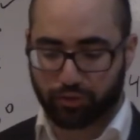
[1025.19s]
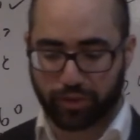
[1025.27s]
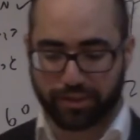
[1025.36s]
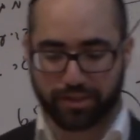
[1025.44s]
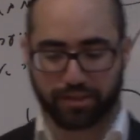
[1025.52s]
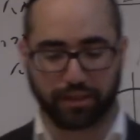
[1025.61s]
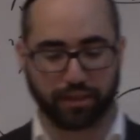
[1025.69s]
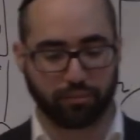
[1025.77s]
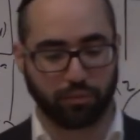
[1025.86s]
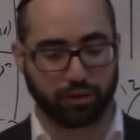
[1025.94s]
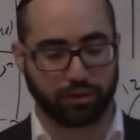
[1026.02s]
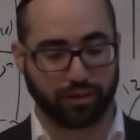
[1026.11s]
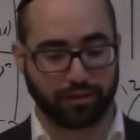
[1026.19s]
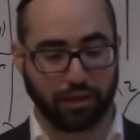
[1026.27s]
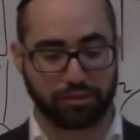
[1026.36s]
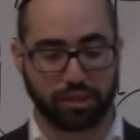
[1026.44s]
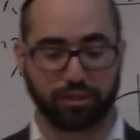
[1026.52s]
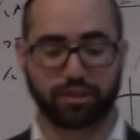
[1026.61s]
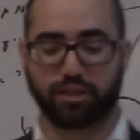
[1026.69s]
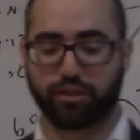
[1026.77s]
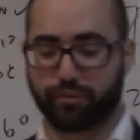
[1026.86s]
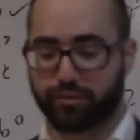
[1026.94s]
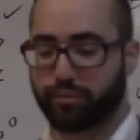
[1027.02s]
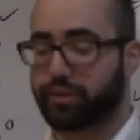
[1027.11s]
reasons that the Gemara allows honey to, co-
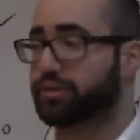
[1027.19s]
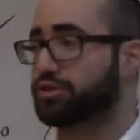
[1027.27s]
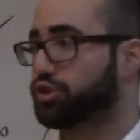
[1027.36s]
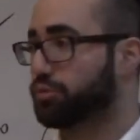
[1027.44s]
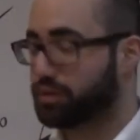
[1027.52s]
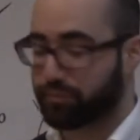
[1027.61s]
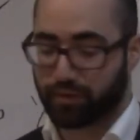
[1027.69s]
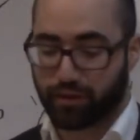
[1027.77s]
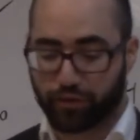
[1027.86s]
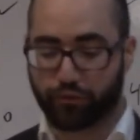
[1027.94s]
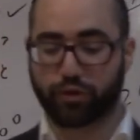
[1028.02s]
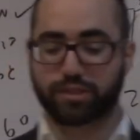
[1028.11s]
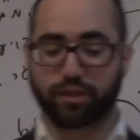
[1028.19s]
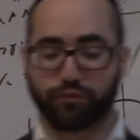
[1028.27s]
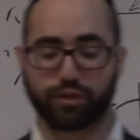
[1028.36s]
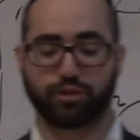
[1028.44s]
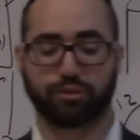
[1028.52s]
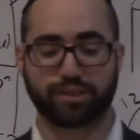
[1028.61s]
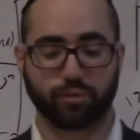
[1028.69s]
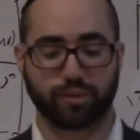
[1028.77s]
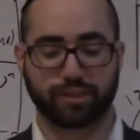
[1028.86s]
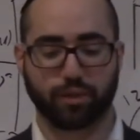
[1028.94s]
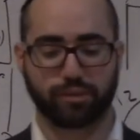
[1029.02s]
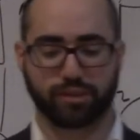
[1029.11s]
to, be consumed. The first conflicting reason we
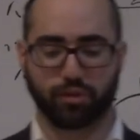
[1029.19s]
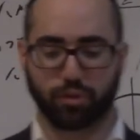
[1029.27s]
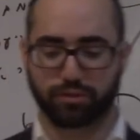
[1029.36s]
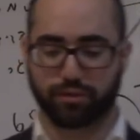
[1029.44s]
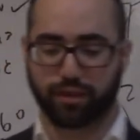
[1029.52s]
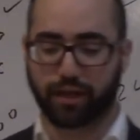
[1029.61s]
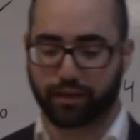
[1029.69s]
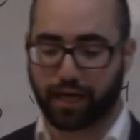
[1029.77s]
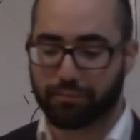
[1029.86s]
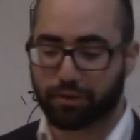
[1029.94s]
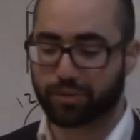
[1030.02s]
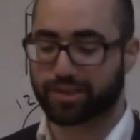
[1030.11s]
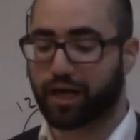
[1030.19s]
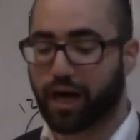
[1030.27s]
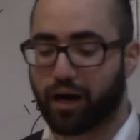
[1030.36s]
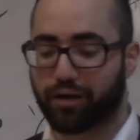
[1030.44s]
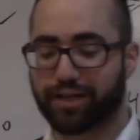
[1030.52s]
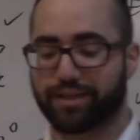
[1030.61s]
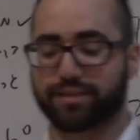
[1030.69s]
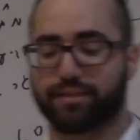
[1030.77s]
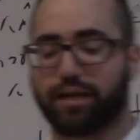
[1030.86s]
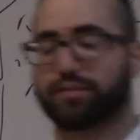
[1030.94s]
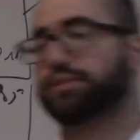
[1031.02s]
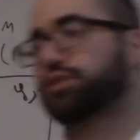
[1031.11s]
said was according to the Tanna Kamma was that honey is
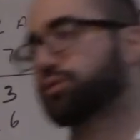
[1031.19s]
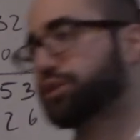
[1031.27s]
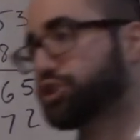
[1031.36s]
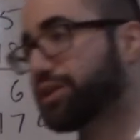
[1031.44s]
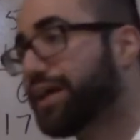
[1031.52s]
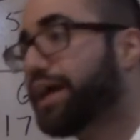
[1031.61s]
not a secretion.